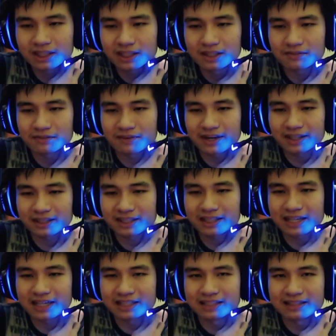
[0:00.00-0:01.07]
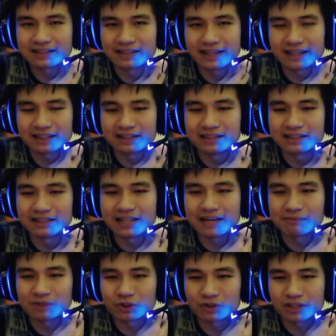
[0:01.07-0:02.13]
frankly, I that the, the
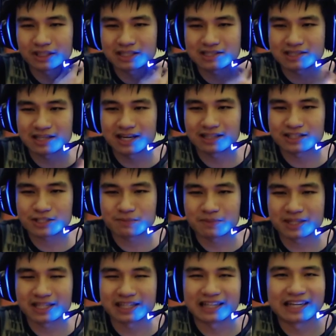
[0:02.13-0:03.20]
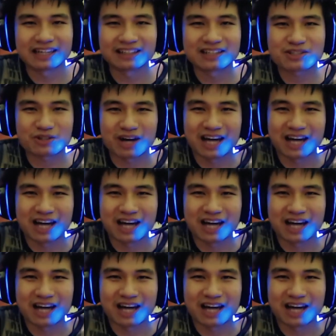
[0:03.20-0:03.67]
animatronic is not speaking English.